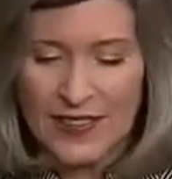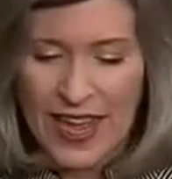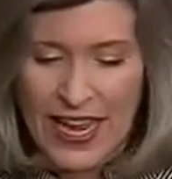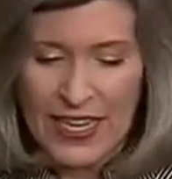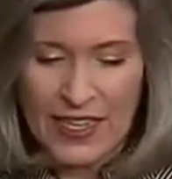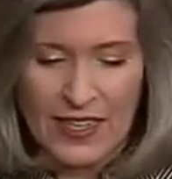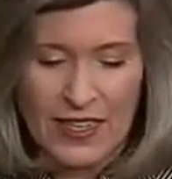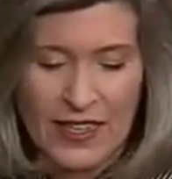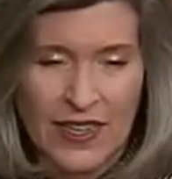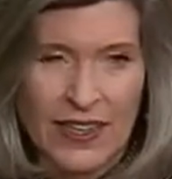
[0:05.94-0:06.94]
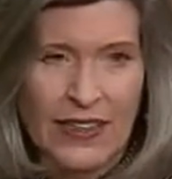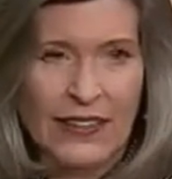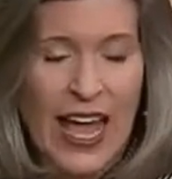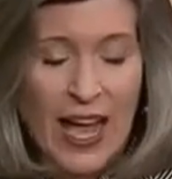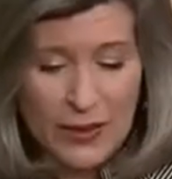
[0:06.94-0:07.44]
thank
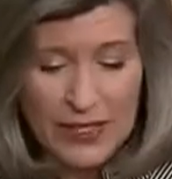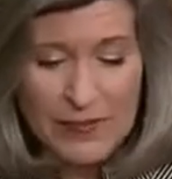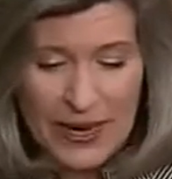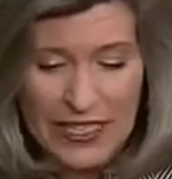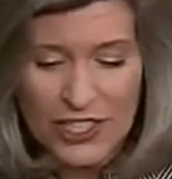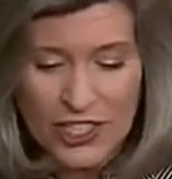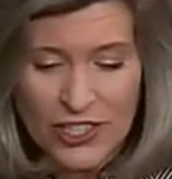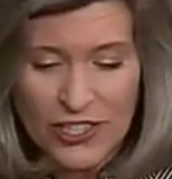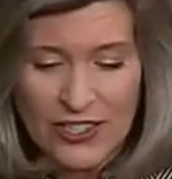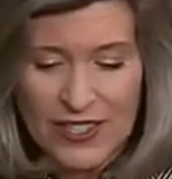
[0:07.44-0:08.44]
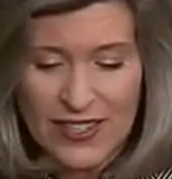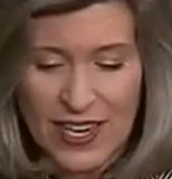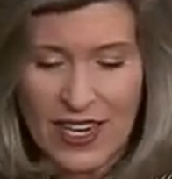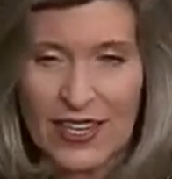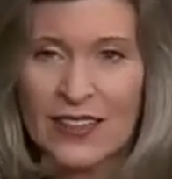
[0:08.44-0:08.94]
the House managers
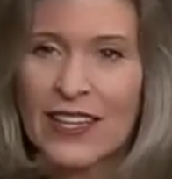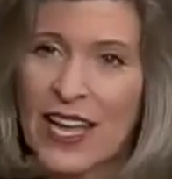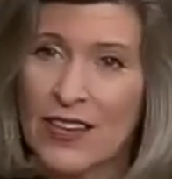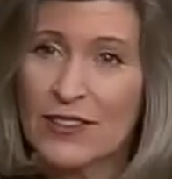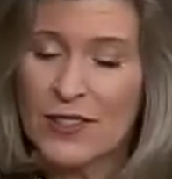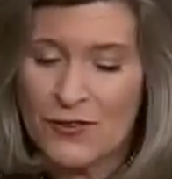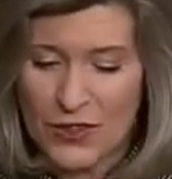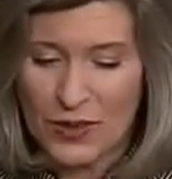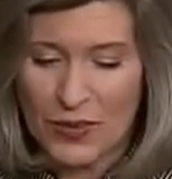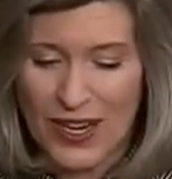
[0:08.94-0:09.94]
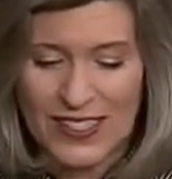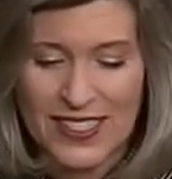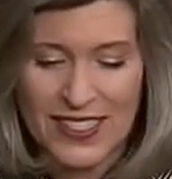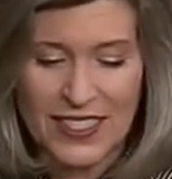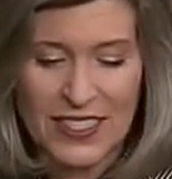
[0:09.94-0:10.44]
and the counsel for the
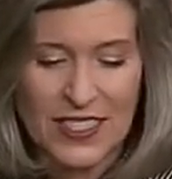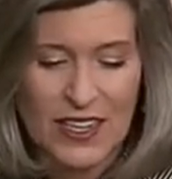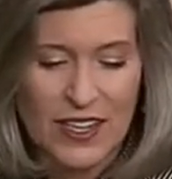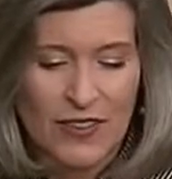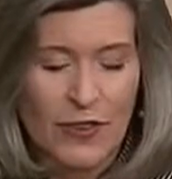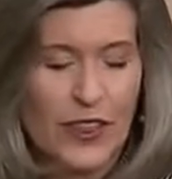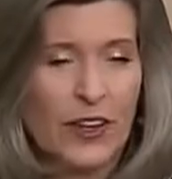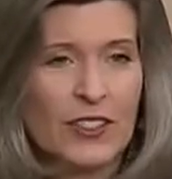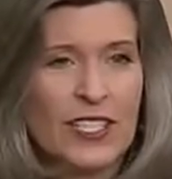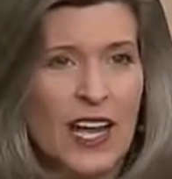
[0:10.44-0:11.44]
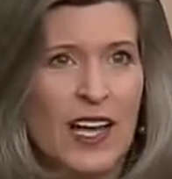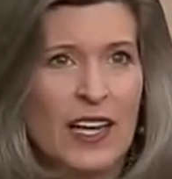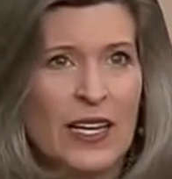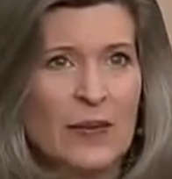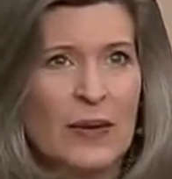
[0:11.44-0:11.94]
President for their
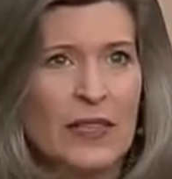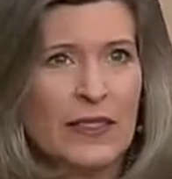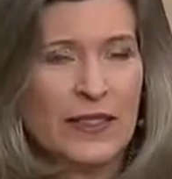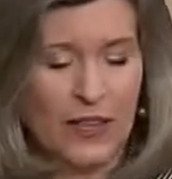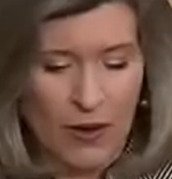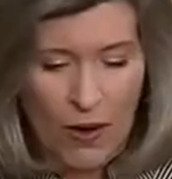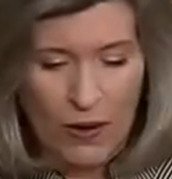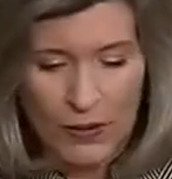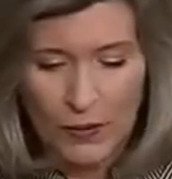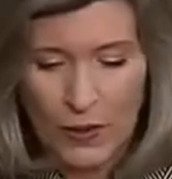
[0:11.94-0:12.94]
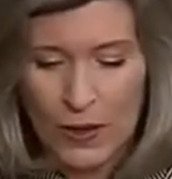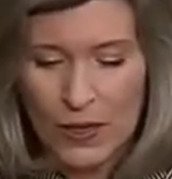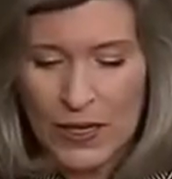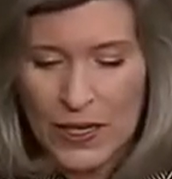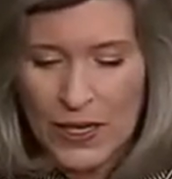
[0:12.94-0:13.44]
time, their hard
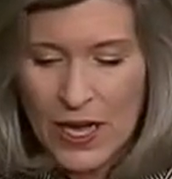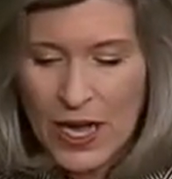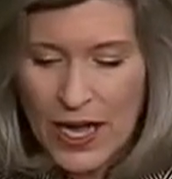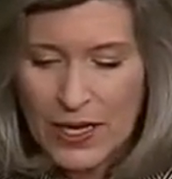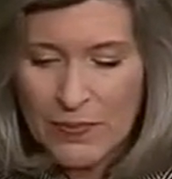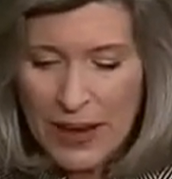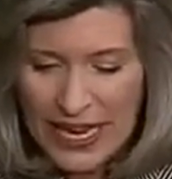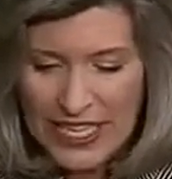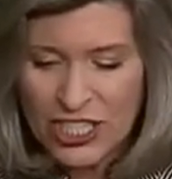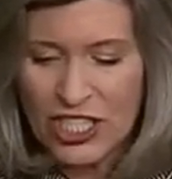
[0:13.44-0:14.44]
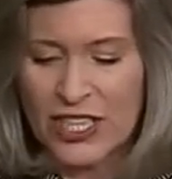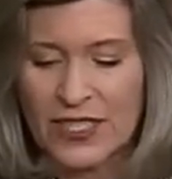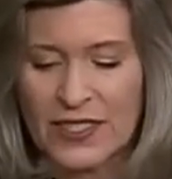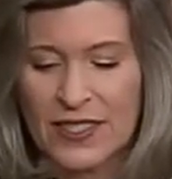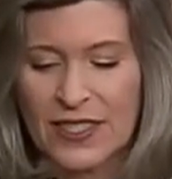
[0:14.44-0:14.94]
work, and
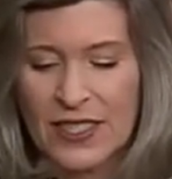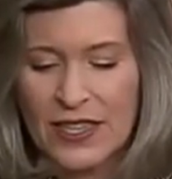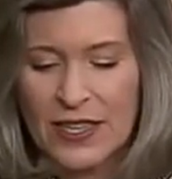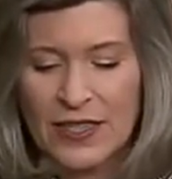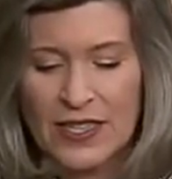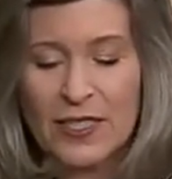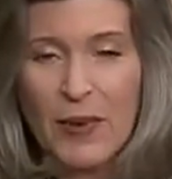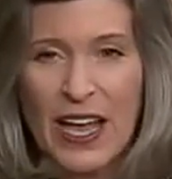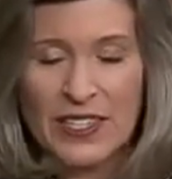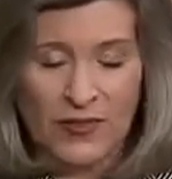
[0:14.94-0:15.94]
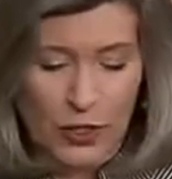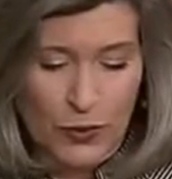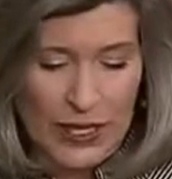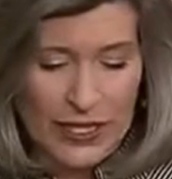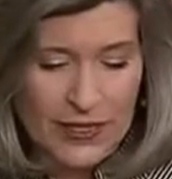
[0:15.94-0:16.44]
patience these past few
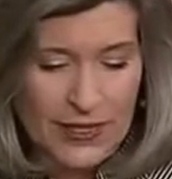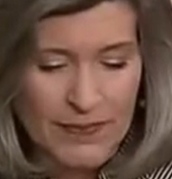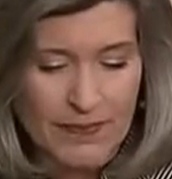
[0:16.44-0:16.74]
weeks.